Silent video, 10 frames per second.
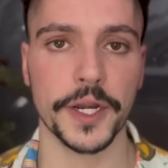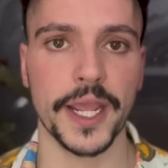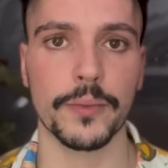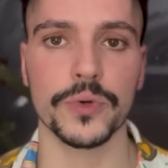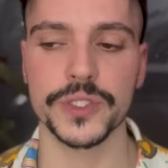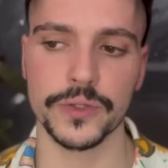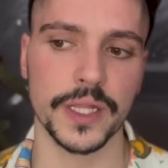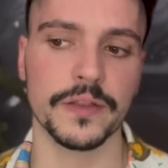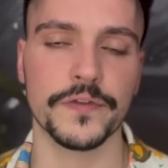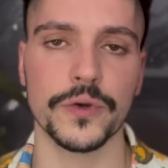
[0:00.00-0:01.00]
camera so
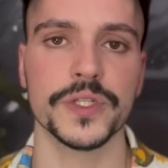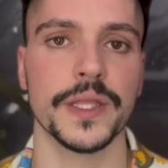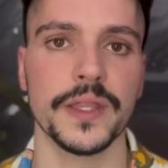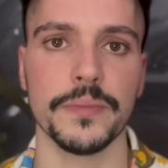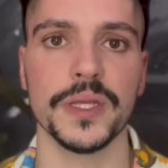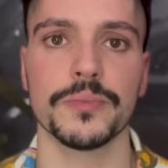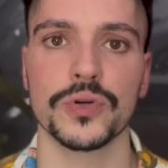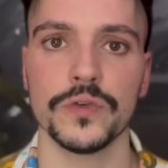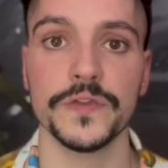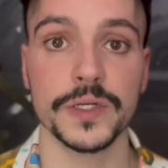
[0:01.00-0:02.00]
that the photos can then be
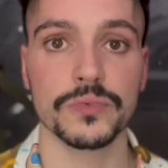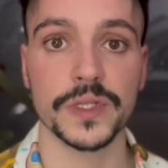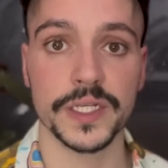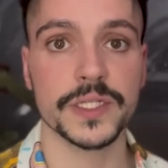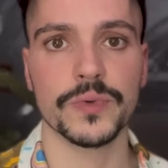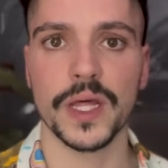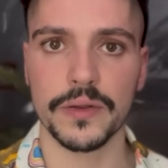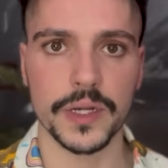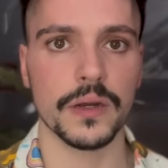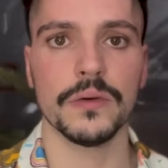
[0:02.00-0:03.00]
approved and released
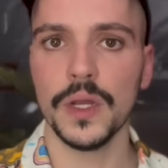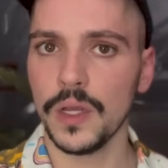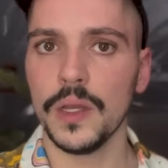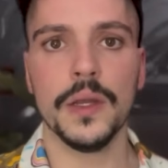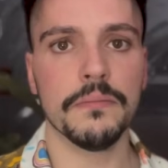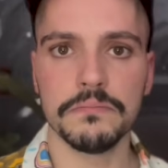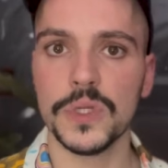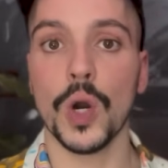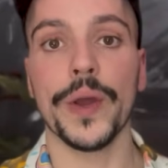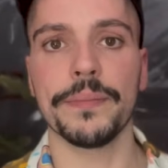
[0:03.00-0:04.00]
without, you know,
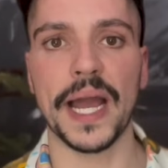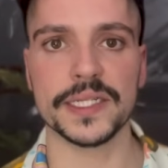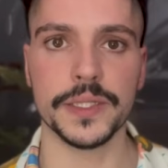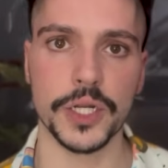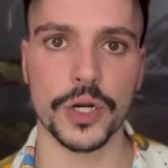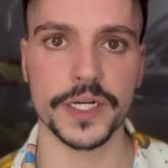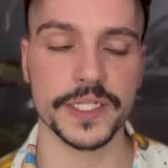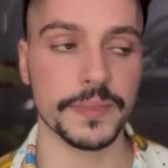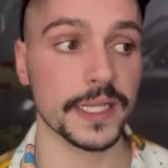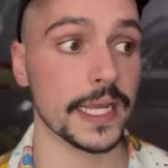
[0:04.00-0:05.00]
going back to the
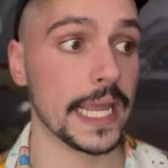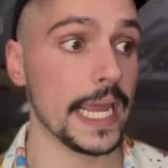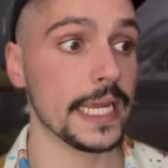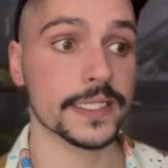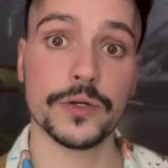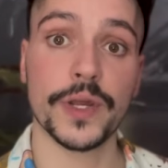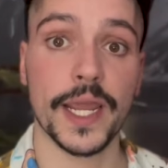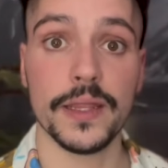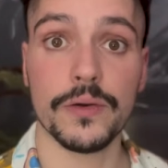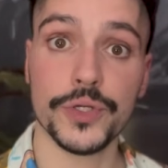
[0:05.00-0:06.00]
artist and being like, hey, is it
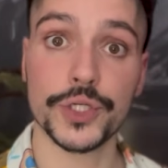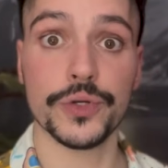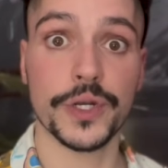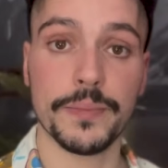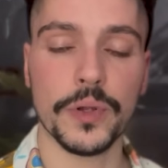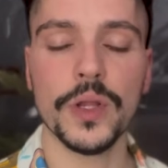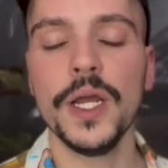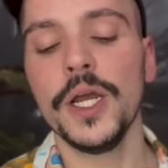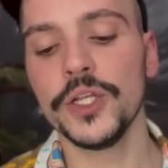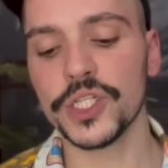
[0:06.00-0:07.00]
okay that we showed your nipple?
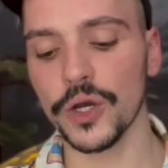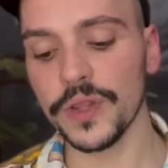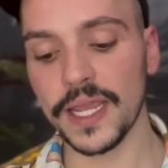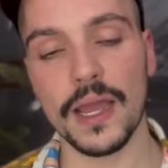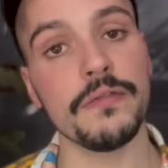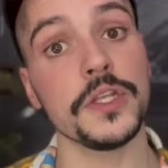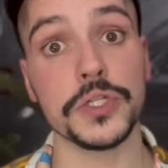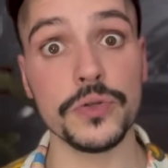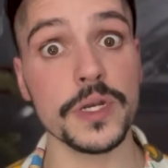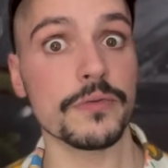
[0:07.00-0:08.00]
So they have
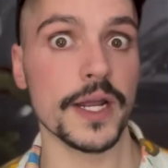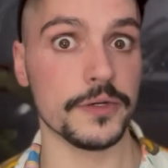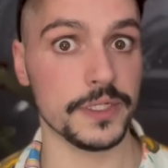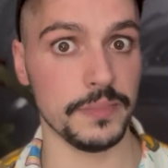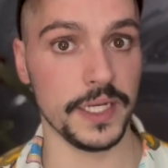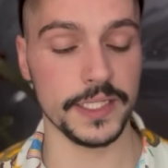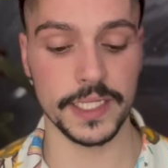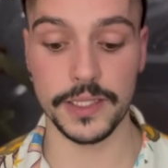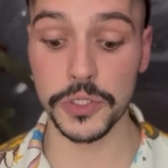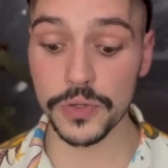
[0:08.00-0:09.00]
these nudity writers in place.
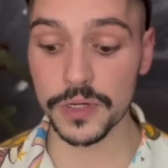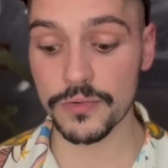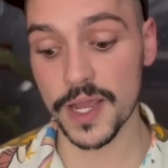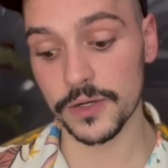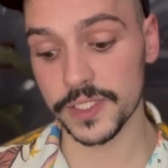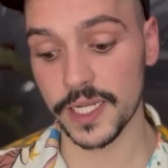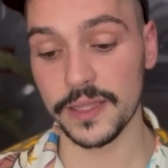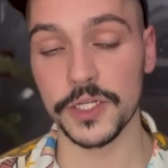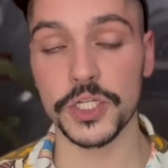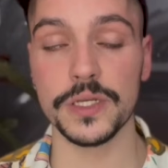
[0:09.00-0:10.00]
And the nudity writer
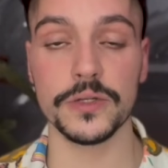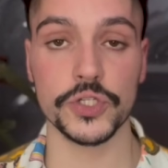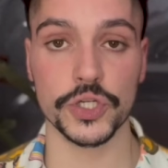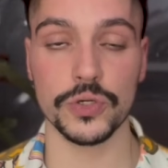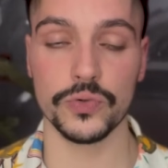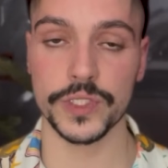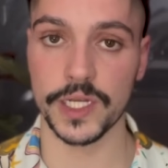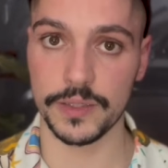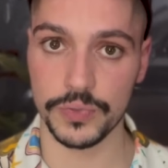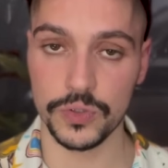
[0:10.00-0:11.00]
said that she could show
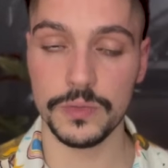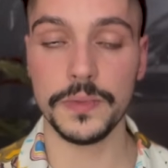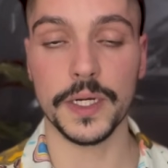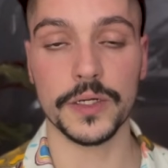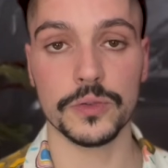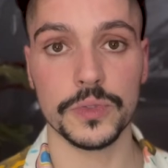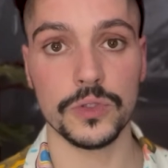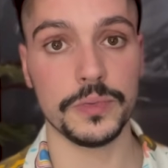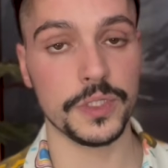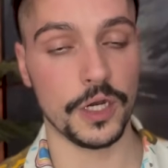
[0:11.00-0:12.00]
side boob, under
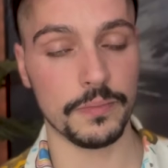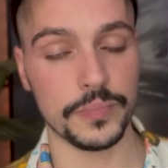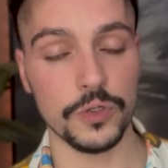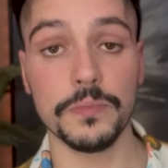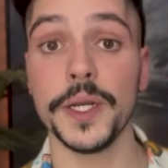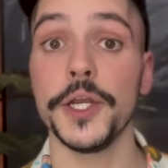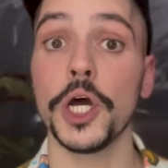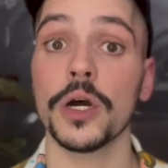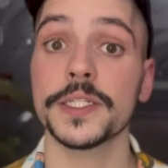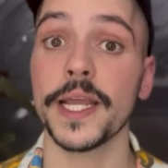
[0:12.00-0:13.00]
boob, top boob, but
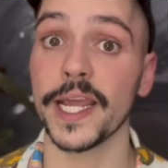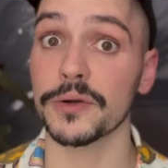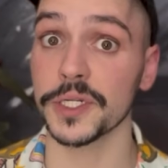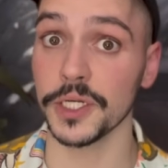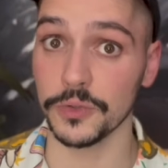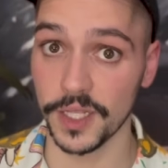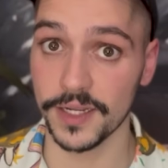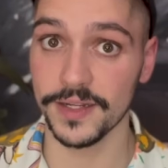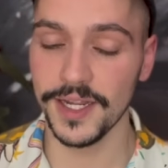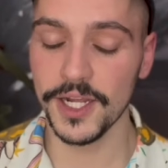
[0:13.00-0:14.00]
not
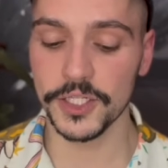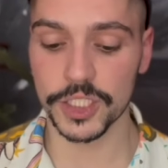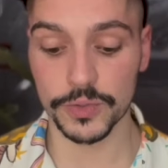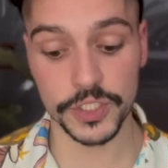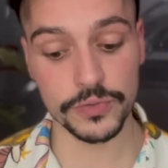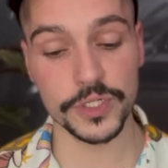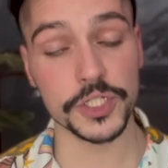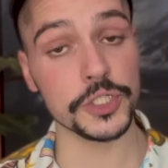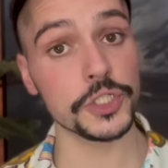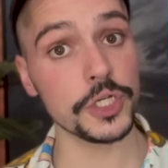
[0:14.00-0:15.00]
areola. So as soon as
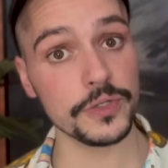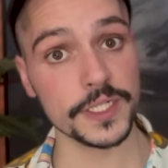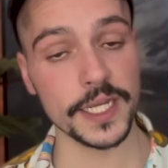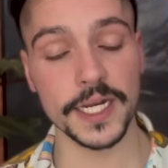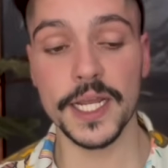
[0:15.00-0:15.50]
she shows it,